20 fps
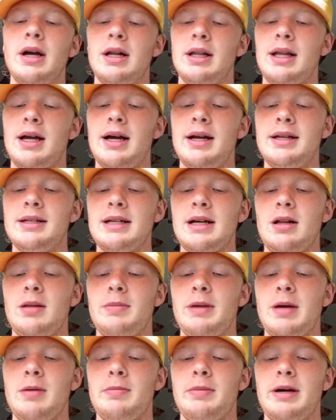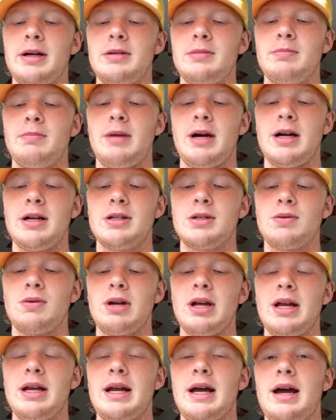Line is Alabama by minus
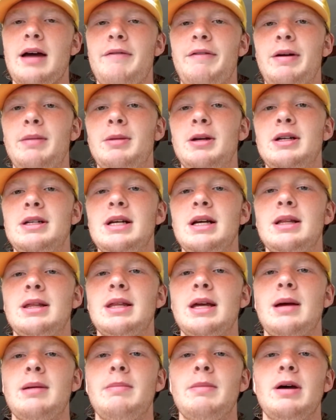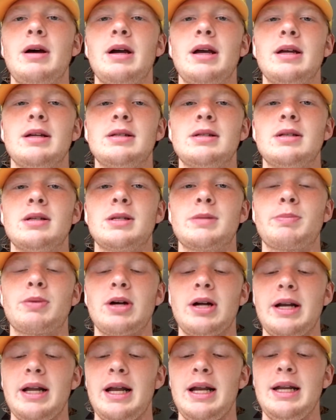28.5, and I'm going to take them against the
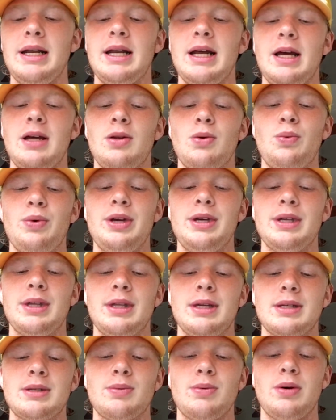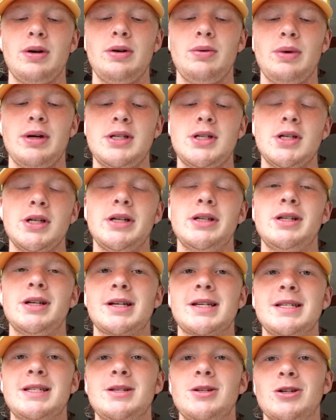spread any day of the week in this one. Western
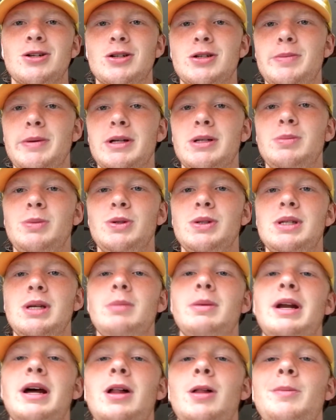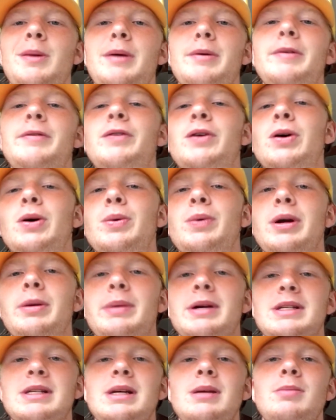Kentucky is still a respectable team, but Alabama far and away
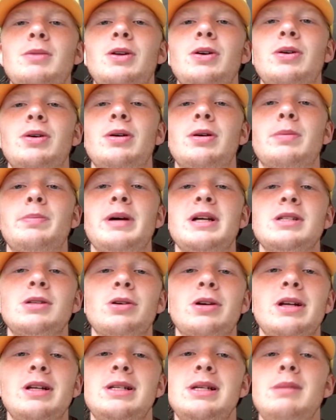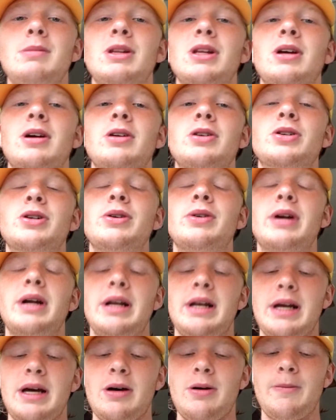best-looking team in the country
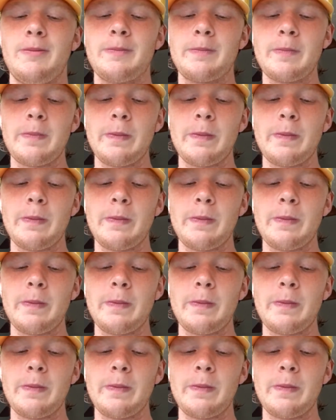right now.